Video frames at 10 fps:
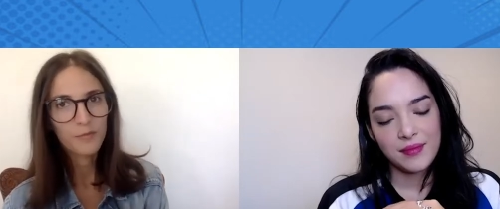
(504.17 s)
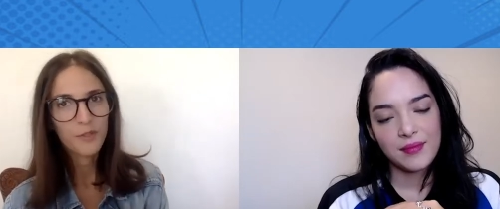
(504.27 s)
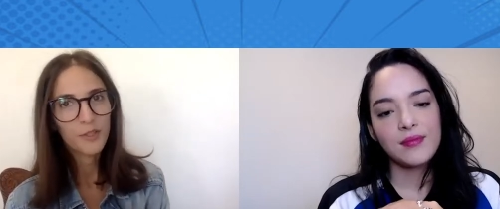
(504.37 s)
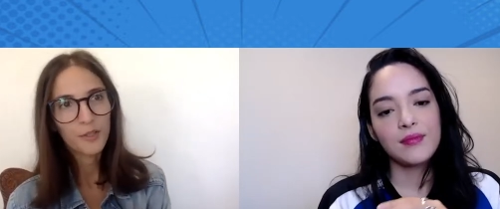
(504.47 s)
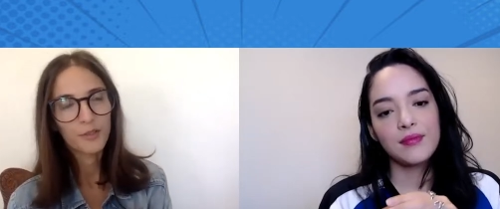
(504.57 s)

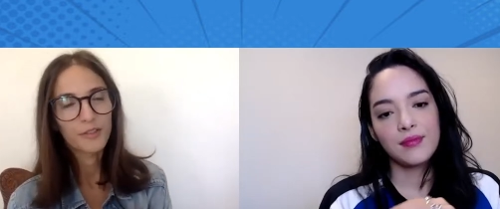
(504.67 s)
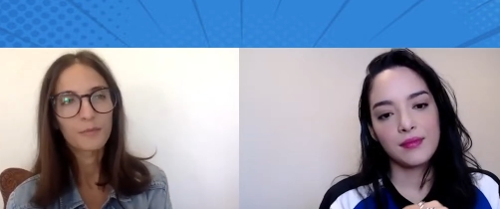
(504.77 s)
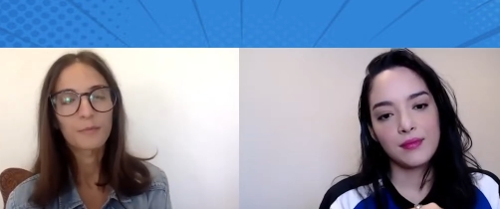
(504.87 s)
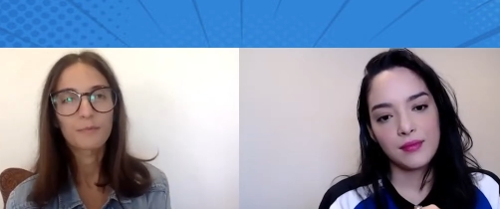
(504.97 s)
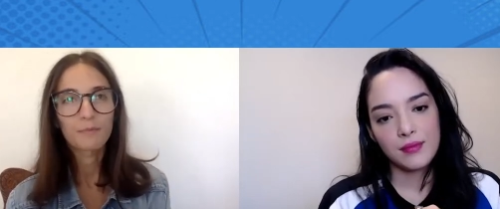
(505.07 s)
Speaker 1: soon.
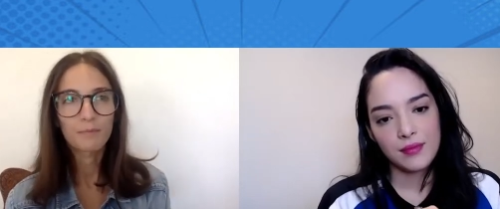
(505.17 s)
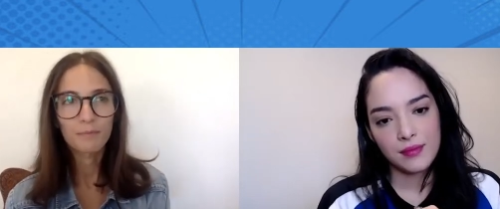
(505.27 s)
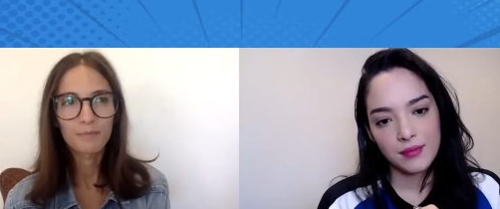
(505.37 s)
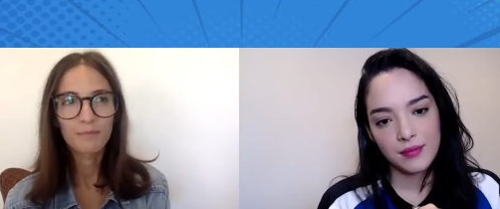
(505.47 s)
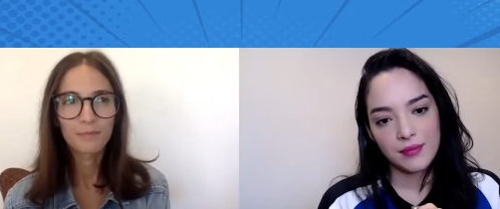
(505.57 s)

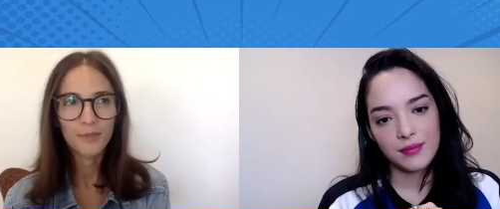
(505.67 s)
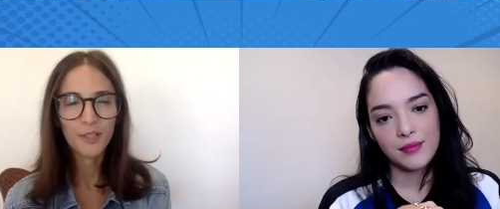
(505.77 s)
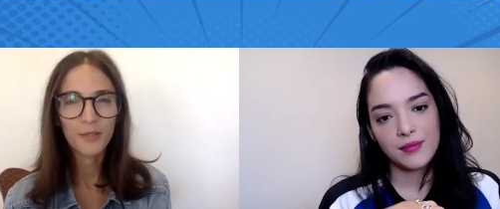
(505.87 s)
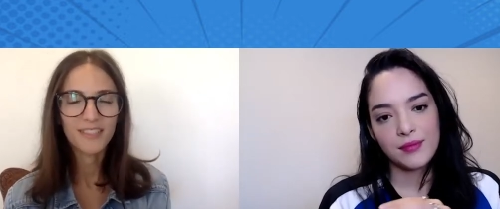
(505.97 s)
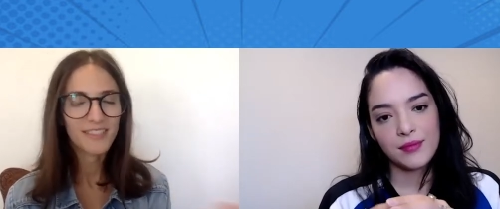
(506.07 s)
So
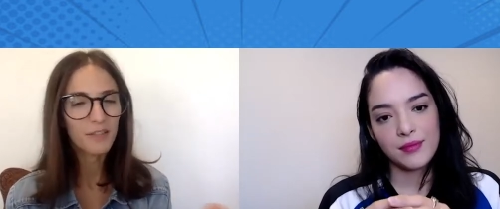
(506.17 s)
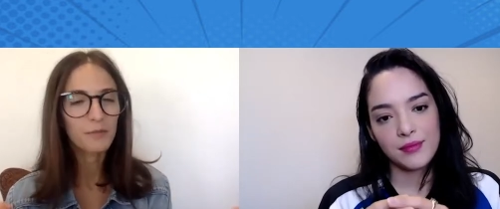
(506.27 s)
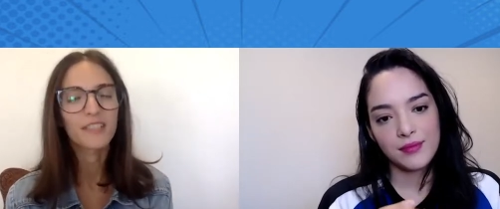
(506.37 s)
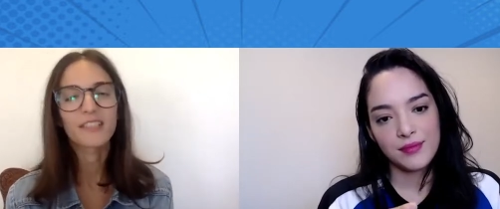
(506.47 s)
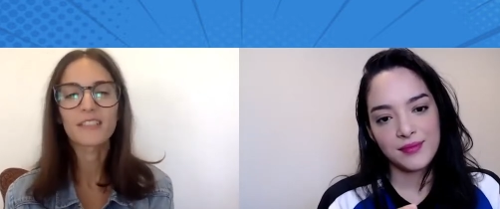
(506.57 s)
it sounds
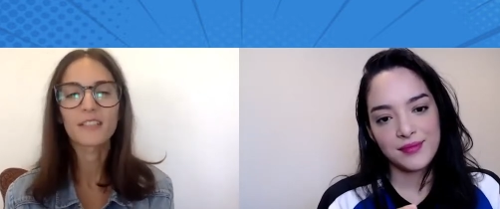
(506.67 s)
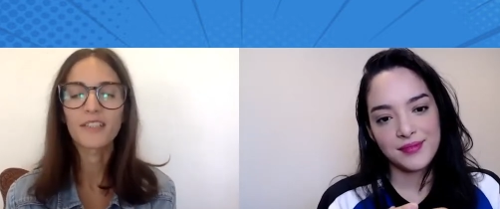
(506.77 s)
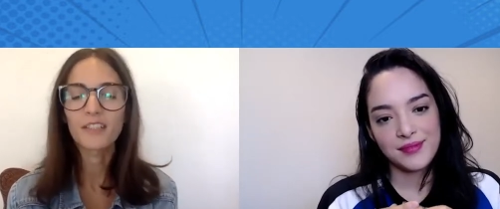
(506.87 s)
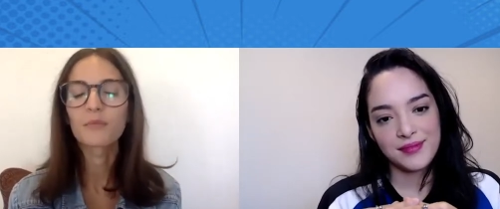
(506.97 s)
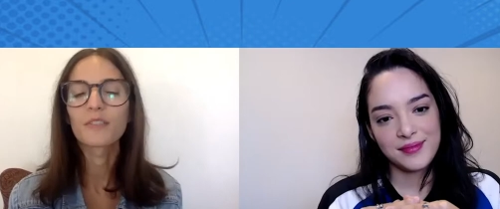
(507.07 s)
really
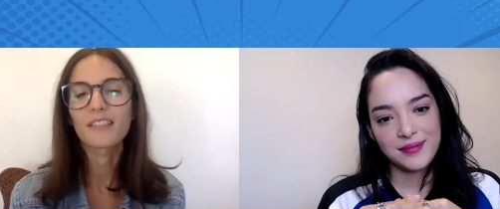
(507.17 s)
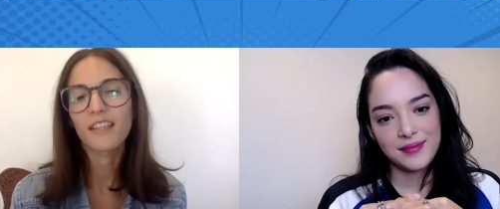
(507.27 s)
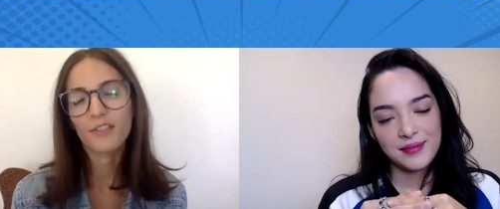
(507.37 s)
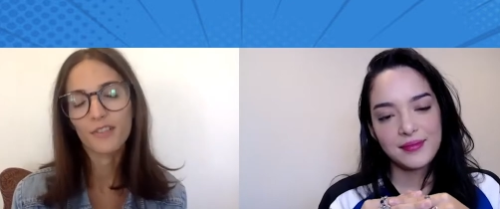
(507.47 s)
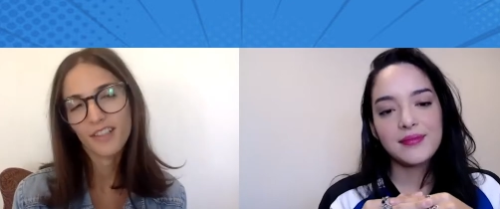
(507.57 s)
serious, but it's
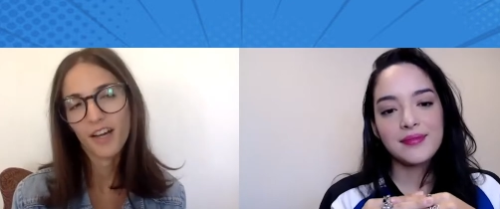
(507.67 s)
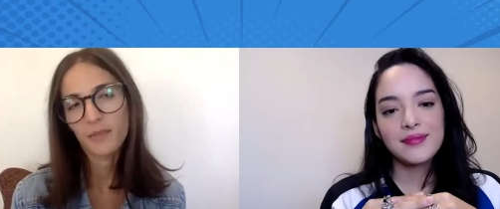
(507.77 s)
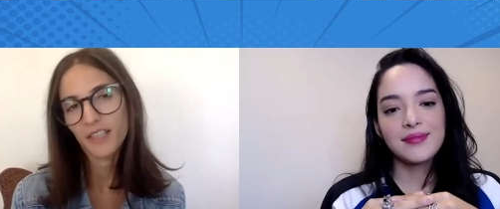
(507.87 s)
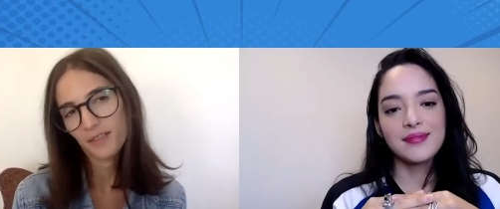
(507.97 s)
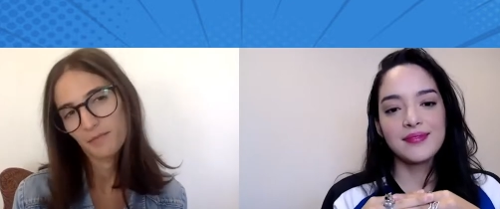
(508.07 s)
actually a
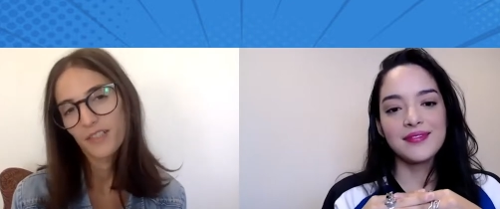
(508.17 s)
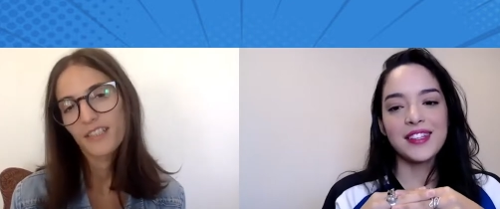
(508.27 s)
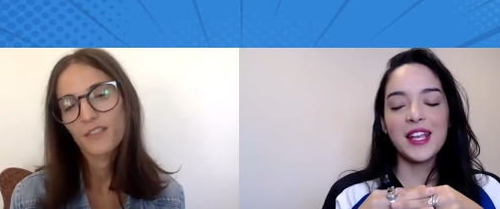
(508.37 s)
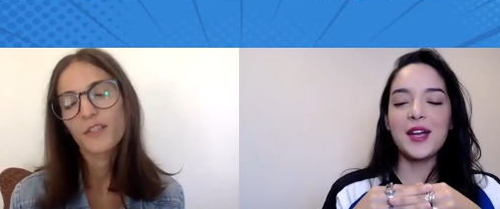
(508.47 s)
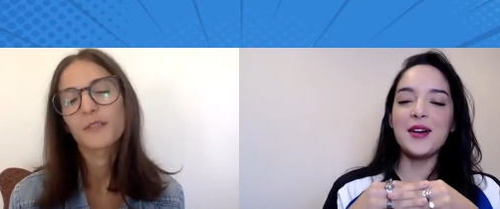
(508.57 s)
comedy.
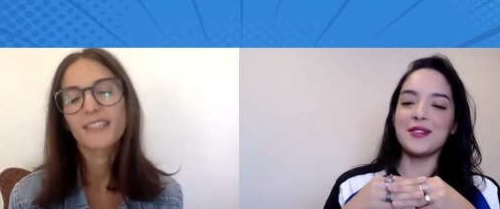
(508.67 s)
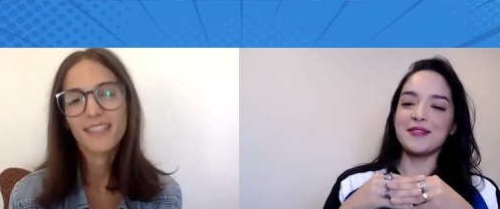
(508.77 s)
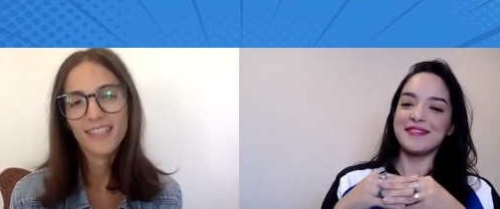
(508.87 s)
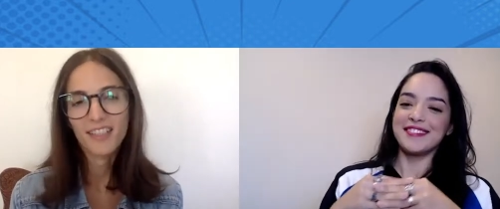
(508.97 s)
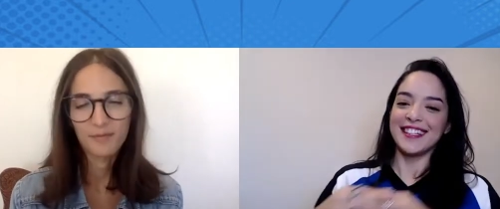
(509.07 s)
It's very cool.
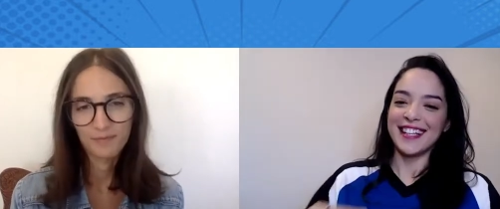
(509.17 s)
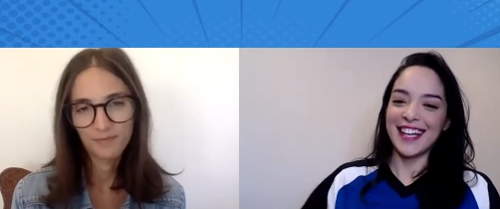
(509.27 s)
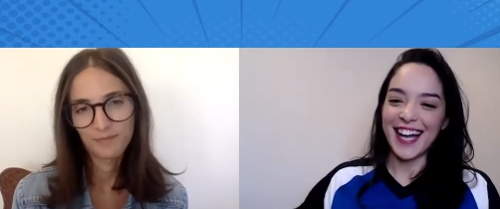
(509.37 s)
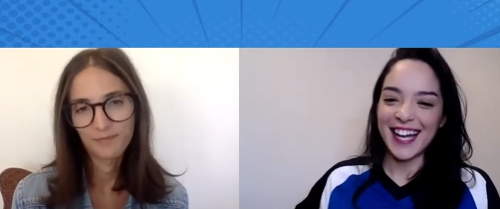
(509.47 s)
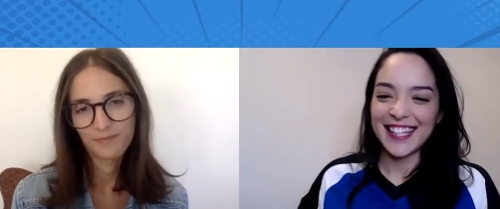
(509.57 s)

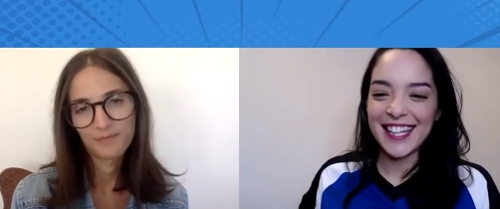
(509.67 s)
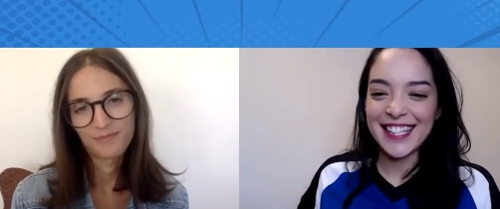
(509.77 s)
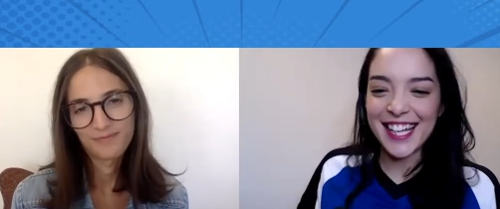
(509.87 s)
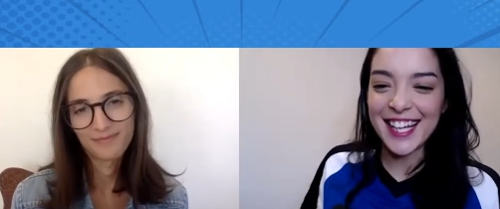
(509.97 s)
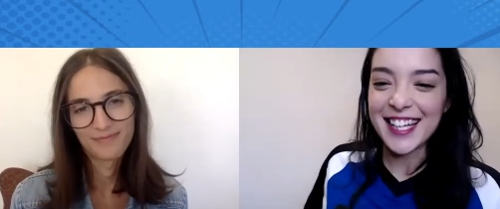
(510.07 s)
I
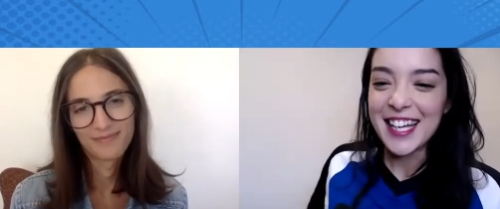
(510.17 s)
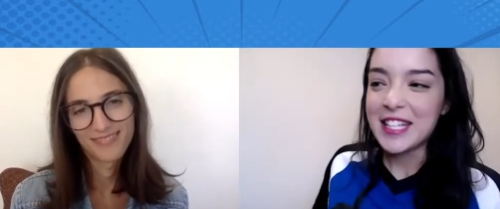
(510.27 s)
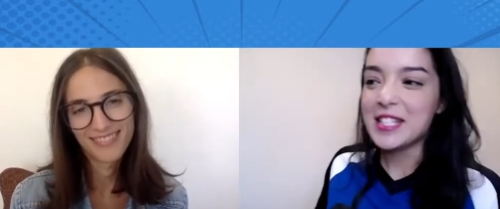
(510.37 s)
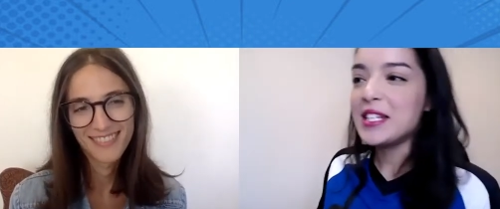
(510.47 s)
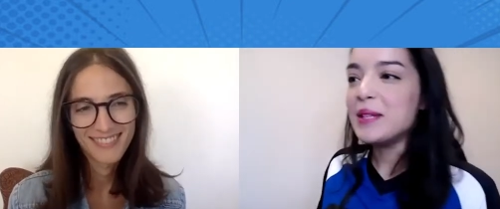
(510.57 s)
like
Speaker 2: that.
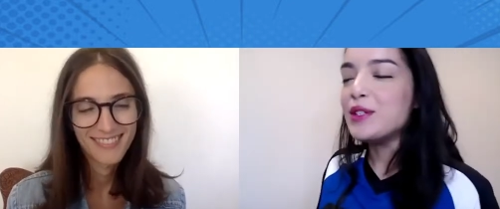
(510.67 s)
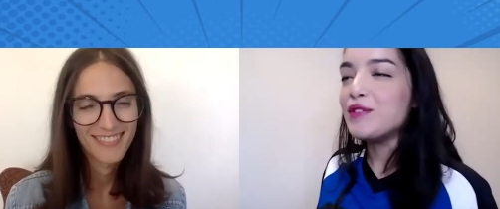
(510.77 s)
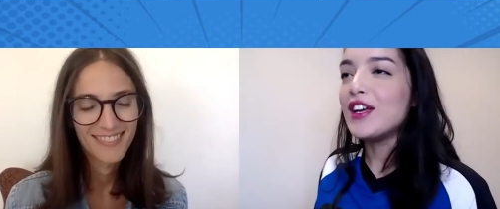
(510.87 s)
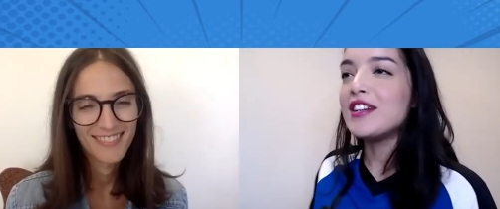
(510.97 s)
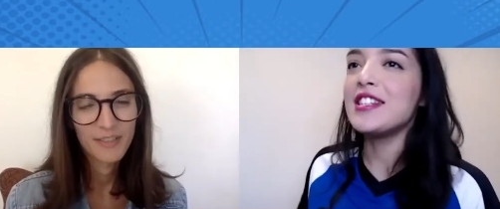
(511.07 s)
It seems
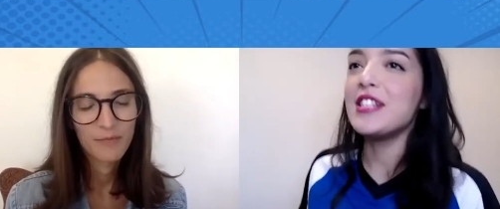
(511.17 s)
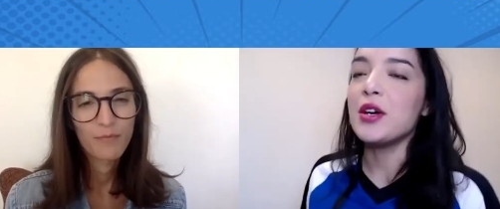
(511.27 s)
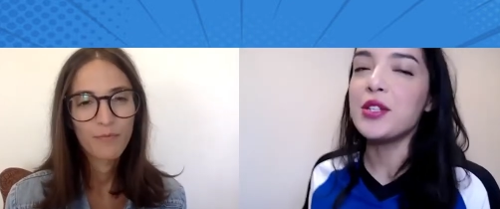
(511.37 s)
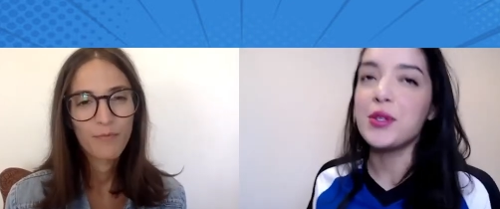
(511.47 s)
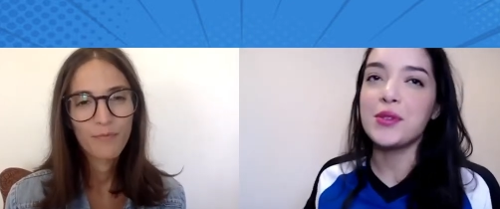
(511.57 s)
fantasy also